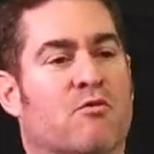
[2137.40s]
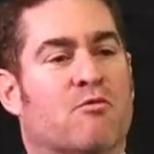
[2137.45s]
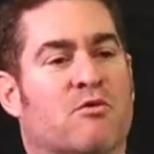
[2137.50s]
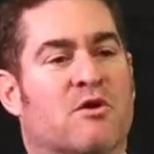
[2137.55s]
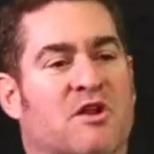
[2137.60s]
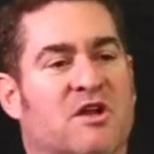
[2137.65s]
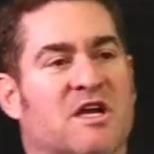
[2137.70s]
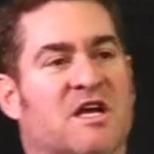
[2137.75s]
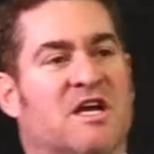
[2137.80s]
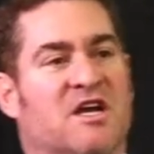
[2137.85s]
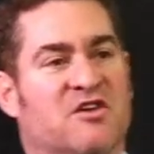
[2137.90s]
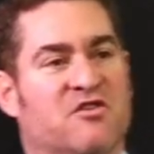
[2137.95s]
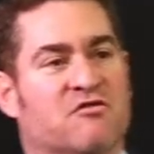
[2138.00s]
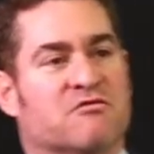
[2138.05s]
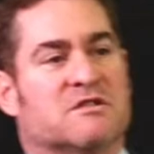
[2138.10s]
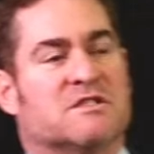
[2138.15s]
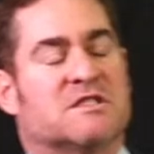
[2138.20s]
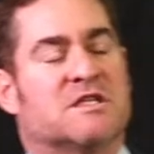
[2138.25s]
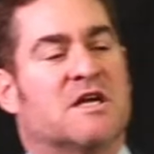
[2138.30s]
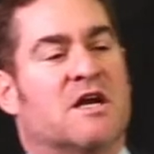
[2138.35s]
really
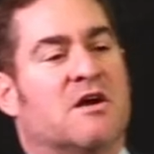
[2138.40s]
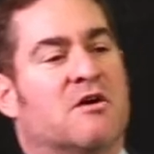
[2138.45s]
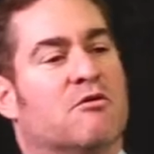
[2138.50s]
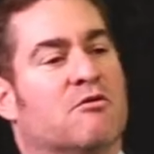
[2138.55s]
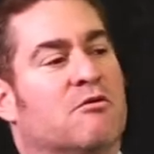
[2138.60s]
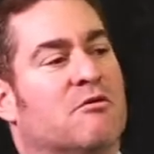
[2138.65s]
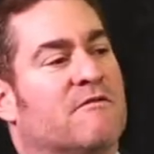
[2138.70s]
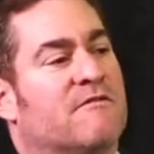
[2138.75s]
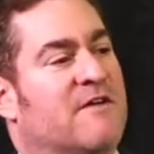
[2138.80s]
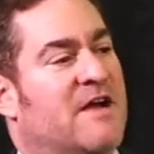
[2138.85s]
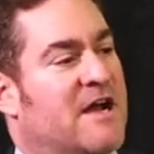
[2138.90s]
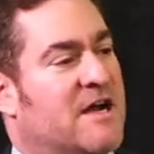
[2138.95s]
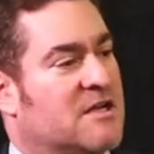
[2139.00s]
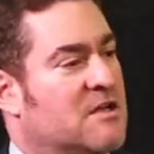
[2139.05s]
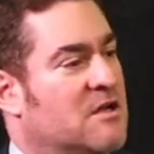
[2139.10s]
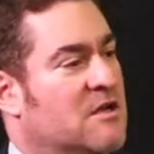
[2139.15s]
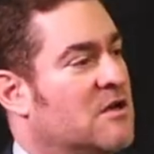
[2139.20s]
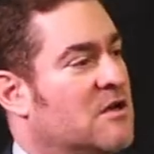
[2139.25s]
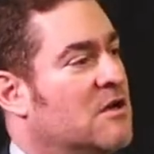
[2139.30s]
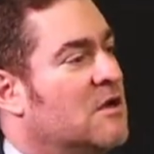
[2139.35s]
interesting and cool
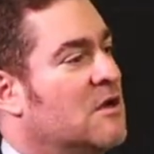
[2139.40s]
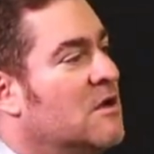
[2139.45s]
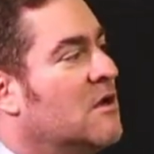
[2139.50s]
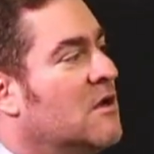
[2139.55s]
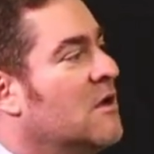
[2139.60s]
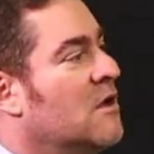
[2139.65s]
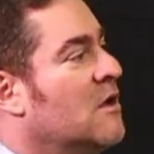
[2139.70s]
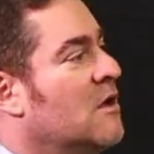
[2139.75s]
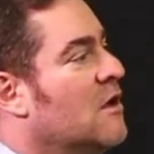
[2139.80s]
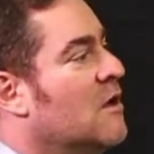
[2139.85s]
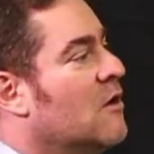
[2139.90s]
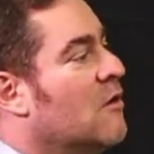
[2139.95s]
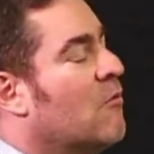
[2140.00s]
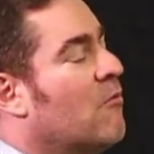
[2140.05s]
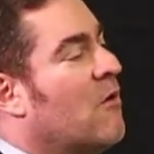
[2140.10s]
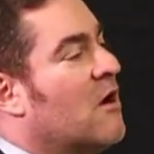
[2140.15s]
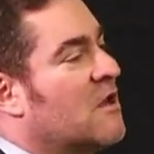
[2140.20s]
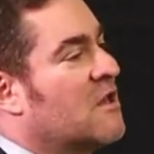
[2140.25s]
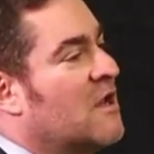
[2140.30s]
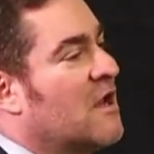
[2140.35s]
fact
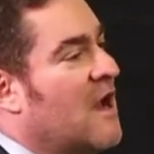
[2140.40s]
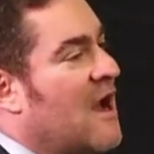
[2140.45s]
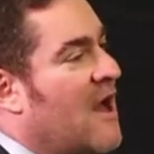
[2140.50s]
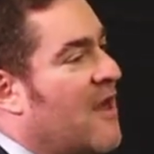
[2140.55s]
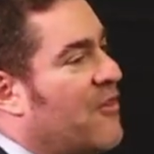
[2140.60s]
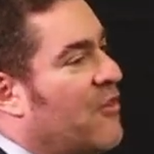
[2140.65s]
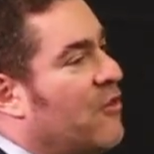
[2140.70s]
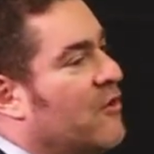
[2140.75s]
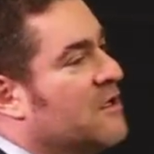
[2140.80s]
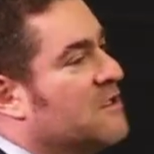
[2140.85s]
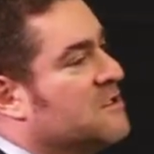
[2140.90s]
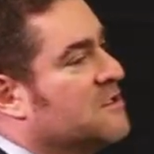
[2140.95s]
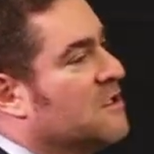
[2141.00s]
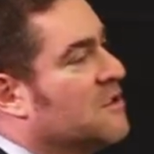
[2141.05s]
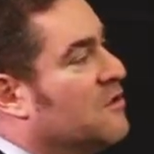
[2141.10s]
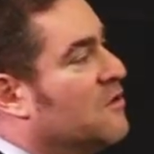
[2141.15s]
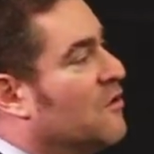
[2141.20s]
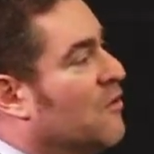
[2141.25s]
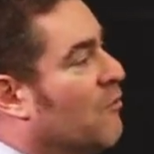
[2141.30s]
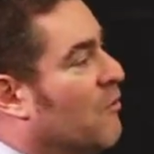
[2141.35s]
what the athletes are
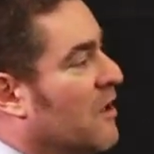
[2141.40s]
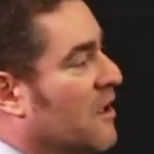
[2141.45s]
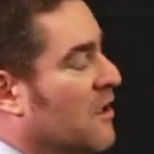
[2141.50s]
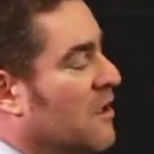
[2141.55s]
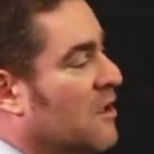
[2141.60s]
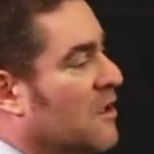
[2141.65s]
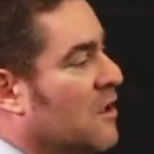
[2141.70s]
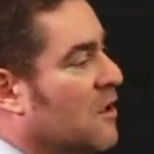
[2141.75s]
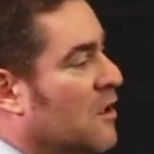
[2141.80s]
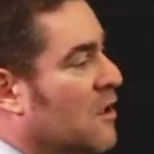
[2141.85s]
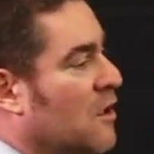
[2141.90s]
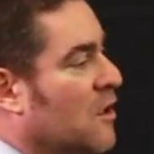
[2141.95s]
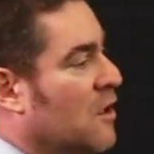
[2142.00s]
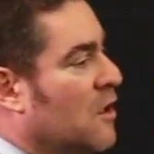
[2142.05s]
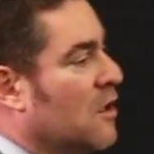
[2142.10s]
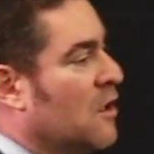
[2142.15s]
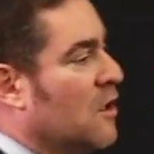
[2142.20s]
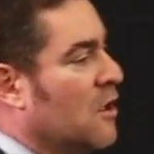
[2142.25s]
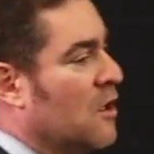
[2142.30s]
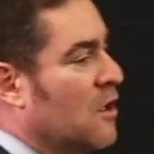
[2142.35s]
doing
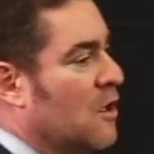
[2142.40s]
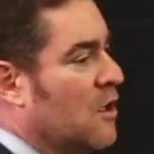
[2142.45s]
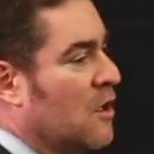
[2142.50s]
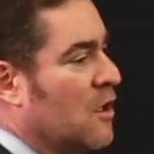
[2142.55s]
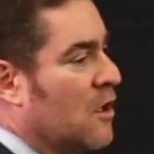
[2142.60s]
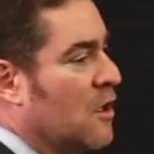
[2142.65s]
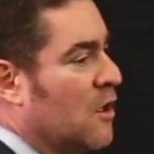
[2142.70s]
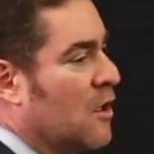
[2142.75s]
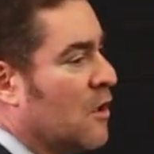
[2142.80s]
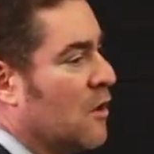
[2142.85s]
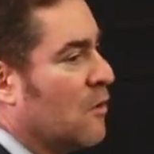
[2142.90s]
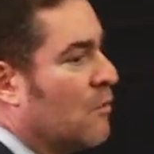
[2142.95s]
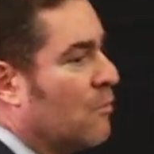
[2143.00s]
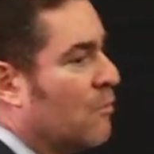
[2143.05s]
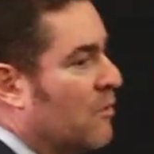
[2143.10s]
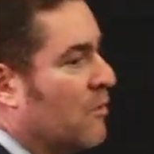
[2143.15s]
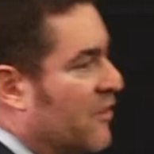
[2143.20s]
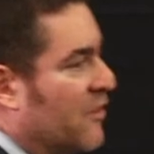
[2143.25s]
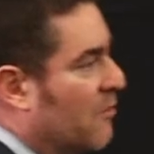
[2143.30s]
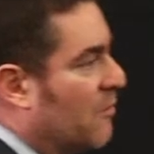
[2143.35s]

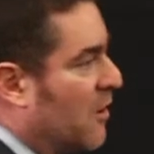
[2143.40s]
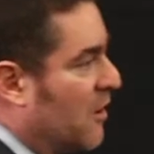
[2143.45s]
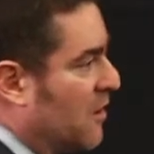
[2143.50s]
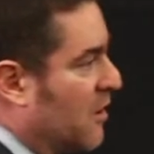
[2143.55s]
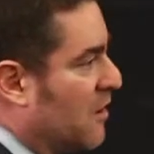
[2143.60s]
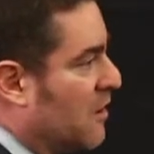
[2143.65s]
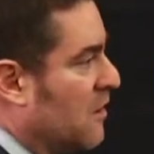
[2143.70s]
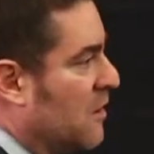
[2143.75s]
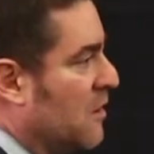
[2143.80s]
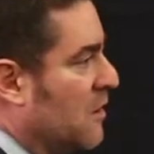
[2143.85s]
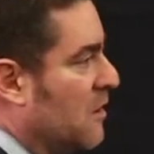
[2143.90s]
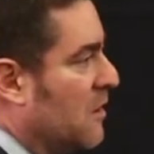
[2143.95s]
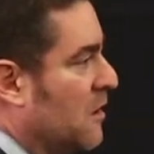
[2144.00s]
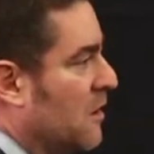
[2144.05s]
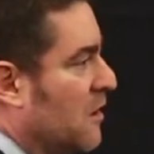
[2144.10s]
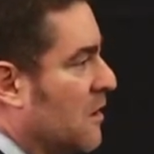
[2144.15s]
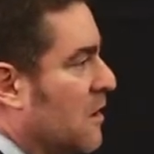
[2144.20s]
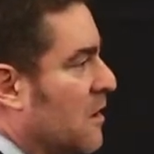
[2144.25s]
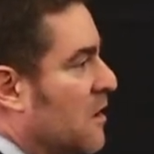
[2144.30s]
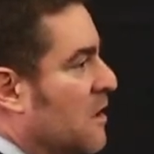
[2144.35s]
with the money.
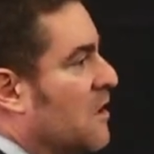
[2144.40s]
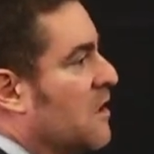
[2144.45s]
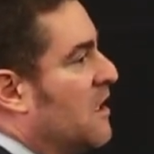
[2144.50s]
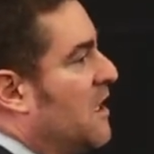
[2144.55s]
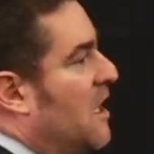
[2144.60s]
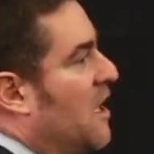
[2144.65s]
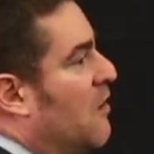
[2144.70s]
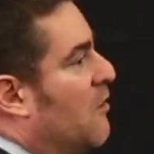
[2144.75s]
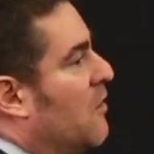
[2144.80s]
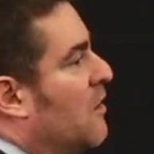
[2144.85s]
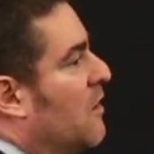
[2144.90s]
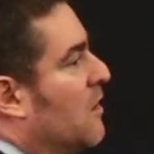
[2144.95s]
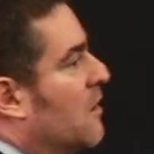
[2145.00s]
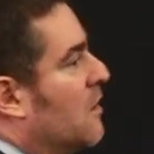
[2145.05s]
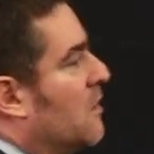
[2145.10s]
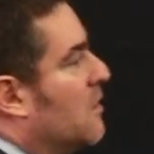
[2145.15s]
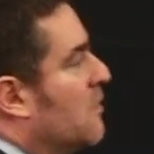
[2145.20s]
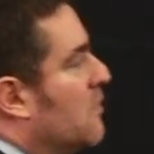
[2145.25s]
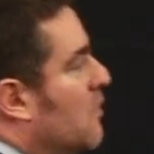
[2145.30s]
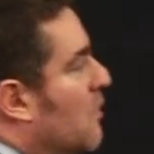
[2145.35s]
Now,
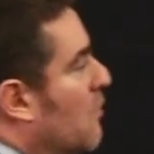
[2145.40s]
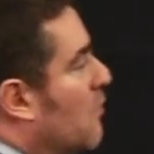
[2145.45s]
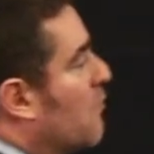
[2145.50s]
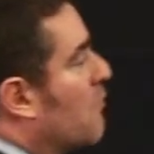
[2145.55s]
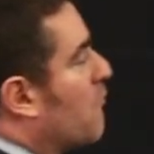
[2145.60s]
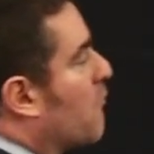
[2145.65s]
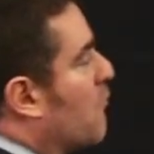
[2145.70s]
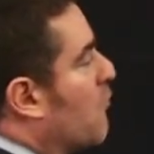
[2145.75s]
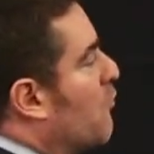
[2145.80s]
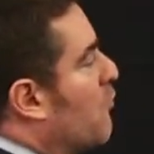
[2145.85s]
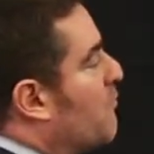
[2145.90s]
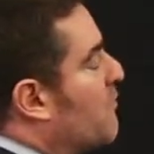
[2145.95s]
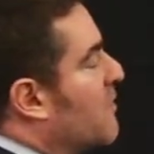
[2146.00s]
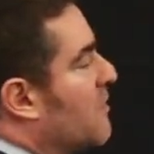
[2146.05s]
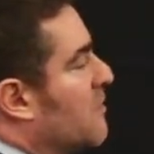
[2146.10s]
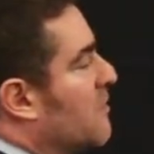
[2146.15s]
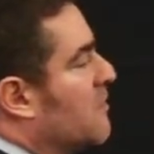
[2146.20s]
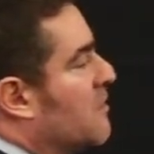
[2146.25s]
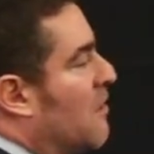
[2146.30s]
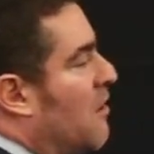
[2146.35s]
no group is
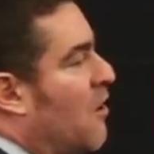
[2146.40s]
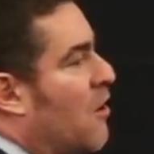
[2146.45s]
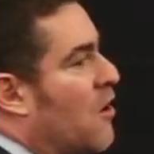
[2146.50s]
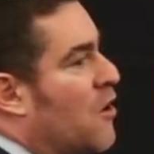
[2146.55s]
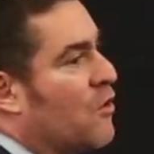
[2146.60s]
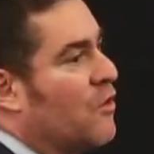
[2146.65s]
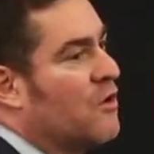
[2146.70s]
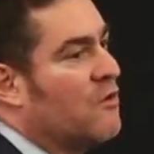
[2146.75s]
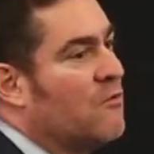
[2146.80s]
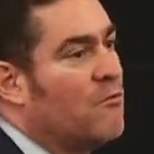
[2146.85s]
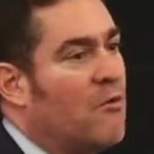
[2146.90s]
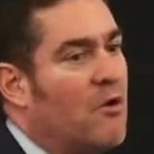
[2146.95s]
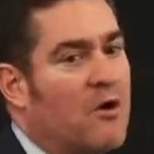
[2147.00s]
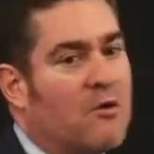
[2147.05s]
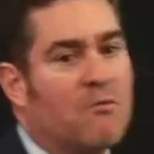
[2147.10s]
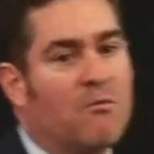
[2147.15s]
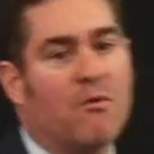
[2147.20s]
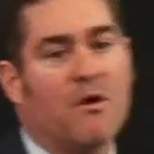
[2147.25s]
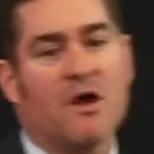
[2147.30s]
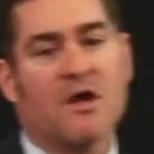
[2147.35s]
entirely
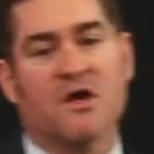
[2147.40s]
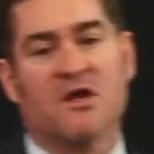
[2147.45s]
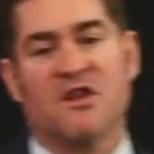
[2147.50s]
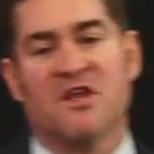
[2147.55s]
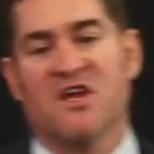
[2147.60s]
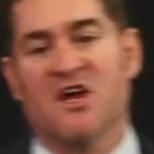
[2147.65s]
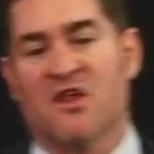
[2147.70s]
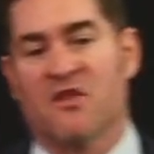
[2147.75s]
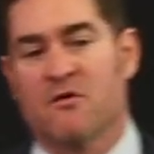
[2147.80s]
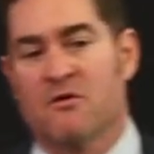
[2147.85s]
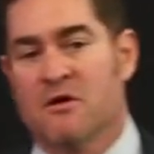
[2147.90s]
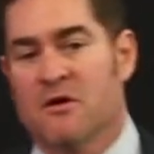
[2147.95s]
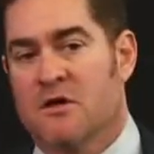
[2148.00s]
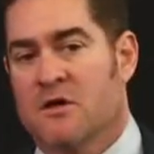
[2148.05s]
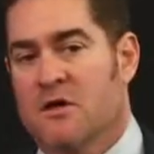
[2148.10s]
one way or the other,